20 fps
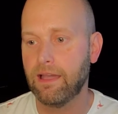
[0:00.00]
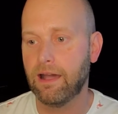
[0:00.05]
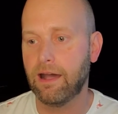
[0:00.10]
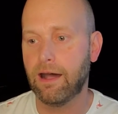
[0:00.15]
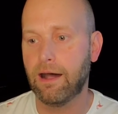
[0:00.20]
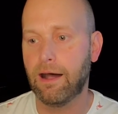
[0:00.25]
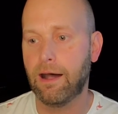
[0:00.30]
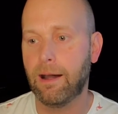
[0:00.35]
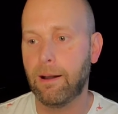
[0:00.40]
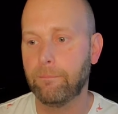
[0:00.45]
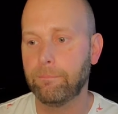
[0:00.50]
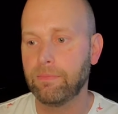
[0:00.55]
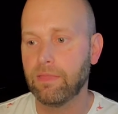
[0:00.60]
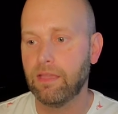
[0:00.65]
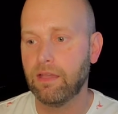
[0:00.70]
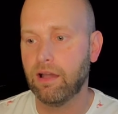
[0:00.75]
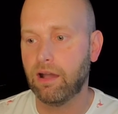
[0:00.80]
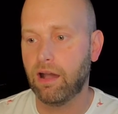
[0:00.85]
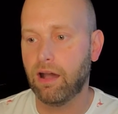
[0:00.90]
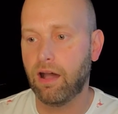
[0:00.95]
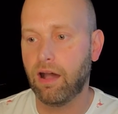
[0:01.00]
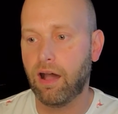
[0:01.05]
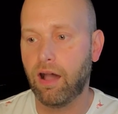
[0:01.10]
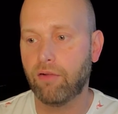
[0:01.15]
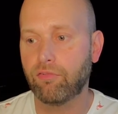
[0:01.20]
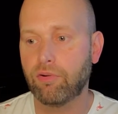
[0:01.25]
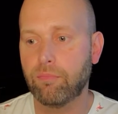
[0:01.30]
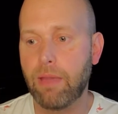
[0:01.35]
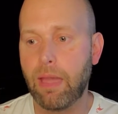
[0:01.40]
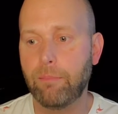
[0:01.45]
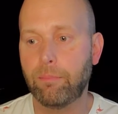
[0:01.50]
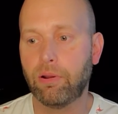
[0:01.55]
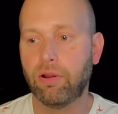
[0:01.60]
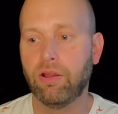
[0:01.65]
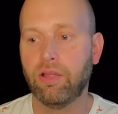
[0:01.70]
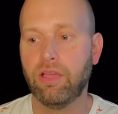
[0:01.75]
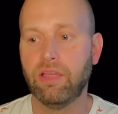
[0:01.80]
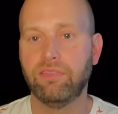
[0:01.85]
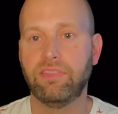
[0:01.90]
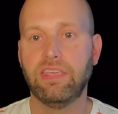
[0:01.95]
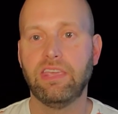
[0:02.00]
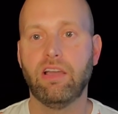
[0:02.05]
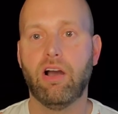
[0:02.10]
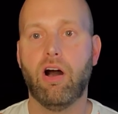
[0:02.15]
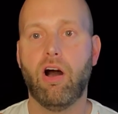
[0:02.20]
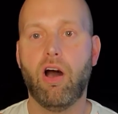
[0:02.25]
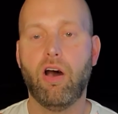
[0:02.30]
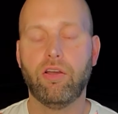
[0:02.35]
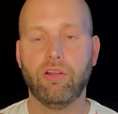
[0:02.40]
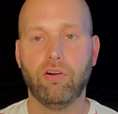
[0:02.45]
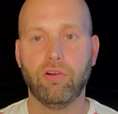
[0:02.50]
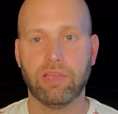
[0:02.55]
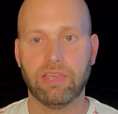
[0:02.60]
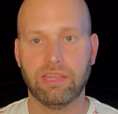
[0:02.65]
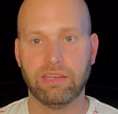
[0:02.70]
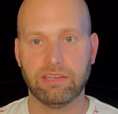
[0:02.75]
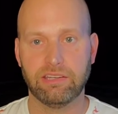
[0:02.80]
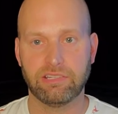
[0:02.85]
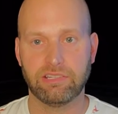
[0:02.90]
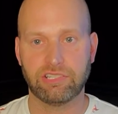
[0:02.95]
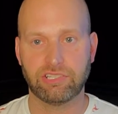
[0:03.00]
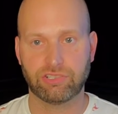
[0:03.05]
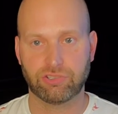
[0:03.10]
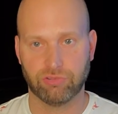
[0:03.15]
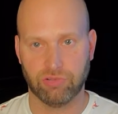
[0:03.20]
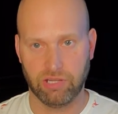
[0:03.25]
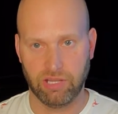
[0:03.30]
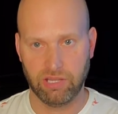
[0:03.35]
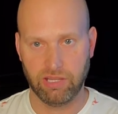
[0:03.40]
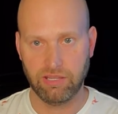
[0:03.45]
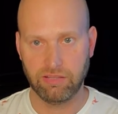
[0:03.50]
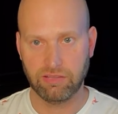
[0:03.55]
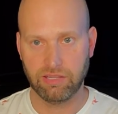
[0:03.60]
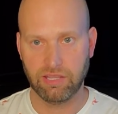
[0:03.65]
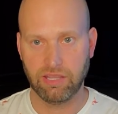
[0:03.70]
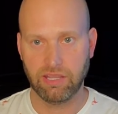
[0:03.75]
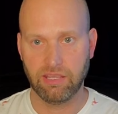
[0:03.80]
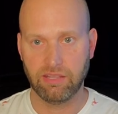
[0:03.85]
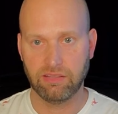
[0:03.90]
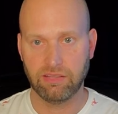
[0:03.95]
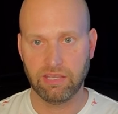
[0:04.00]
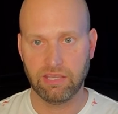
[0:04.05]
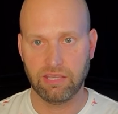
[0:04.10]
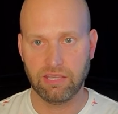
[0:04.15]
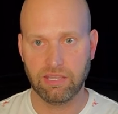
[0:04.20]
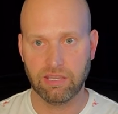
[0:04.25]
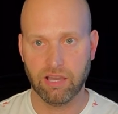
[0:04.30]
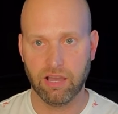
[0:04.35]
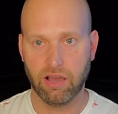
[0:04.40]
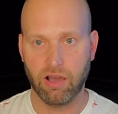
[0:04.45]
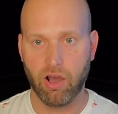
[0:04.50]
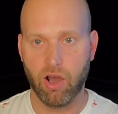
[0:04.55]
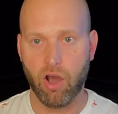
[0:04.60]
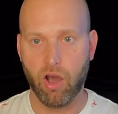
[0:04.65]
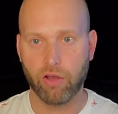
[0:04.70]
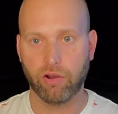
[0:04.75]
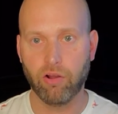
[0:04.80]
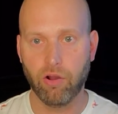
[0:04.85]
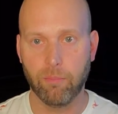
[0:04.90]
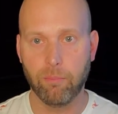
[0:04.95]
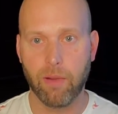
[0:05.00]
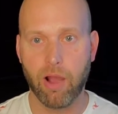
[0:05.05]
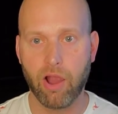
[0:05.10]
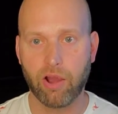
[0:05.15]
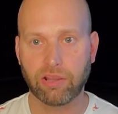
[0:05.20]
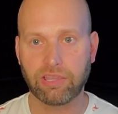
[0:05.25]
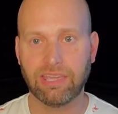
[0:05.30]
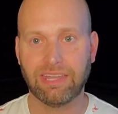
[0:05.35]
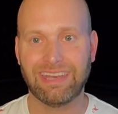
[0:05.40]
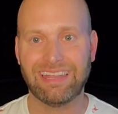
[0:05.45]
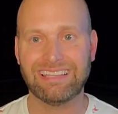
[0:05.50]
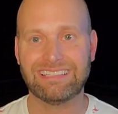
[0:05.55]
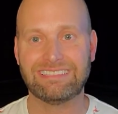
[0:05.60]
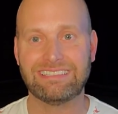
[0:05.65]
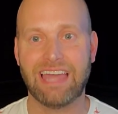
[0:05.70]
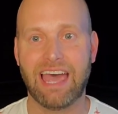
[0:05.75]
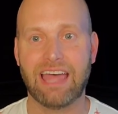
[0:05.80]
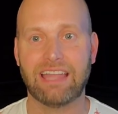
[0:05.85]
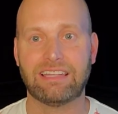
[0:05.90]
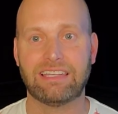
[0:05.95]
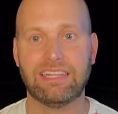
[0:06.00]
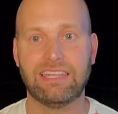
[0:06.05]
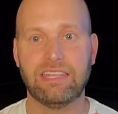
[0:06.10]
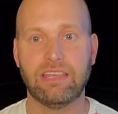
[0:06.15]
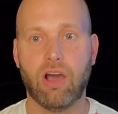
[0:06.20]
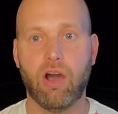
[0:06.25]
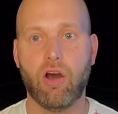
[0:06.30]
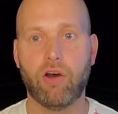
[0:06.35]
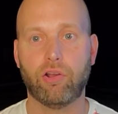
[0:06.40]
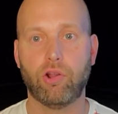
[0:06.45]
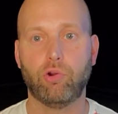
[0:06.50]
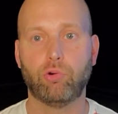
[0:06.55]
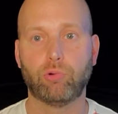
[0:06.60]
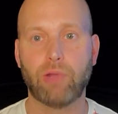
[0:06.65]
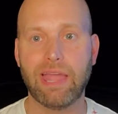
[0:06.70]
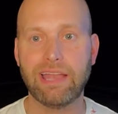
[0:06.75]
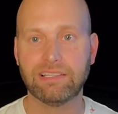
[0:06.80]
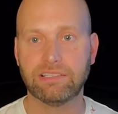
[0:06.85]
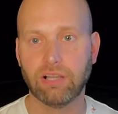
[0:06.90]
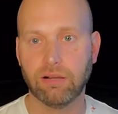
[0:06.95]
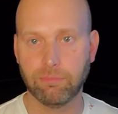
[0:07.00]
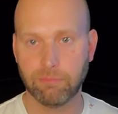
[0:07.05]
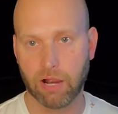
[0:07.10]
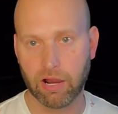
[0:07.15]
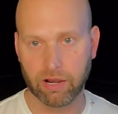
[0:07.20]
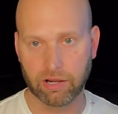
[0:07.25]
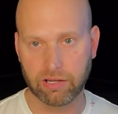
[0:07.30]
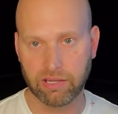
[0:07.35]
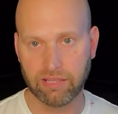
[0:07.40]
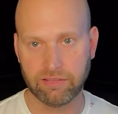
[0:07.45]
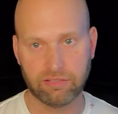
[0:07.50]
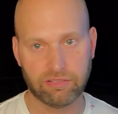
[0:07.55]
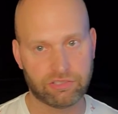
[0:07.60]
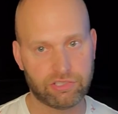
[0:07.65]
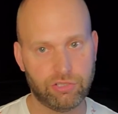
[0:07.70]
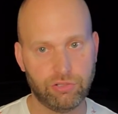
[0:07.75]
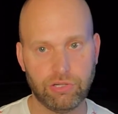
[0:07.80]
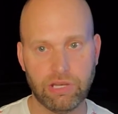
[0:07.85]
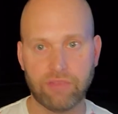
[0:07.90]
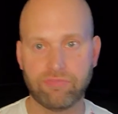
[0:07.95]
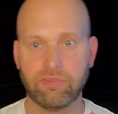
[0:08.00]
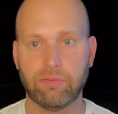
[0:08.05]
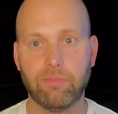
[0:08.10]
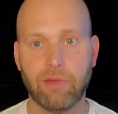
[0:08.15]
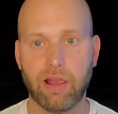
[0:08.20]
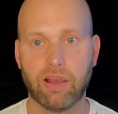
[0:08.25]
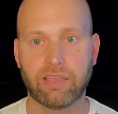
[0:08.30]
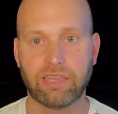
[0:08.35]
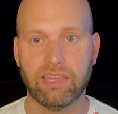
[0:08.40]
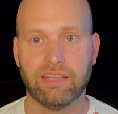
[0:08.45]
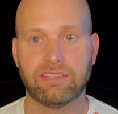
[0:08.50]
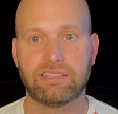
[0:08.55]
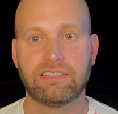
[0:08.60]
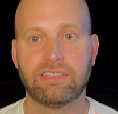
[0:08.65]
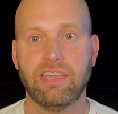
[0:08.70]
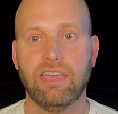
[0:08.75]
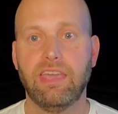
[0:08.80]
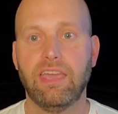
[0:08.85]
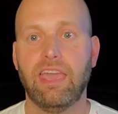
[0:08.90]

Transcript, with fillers: Um, uh, remember, the auto industry, the, the uh, auto market is not the auto rental market. They're two different markets.